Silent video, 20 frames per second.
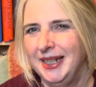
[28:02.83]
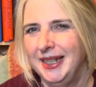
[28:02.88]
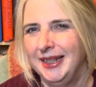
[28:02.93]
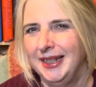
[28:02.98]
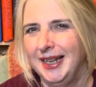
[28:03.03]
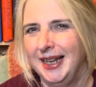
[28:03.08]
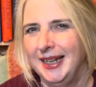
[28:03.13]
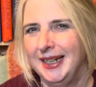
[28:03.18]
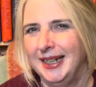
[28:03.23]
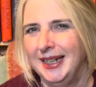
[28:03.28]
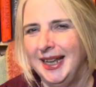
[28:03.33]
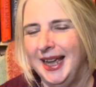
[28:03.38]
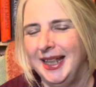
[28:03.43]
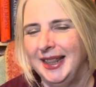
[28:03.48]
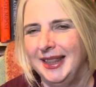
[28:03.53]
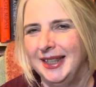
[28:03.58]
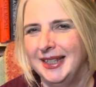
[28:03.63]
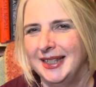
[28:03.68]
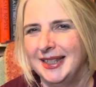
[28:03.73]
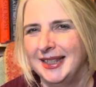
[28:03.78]
and again
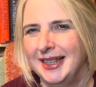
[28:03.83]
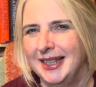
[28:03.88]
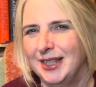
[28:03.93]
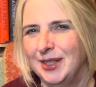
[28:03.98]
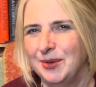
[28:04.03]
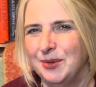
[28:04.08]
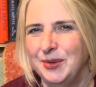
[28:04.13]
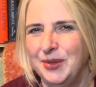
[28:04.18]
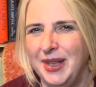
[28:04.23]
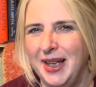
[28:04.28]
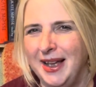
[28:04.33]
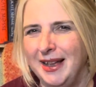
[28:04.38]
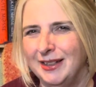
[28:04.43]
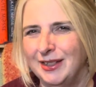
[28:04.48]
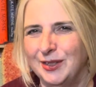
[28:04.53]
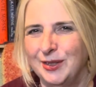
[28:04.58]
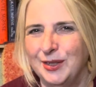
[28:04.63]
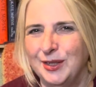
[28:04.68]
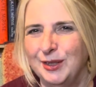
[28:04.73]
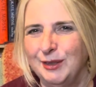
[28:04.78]
there's all that
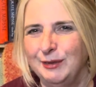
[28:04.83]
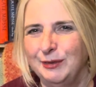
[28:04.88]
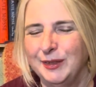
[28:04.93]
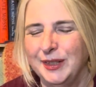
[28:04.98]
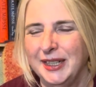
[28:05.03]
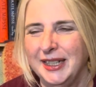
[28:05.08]
sort of,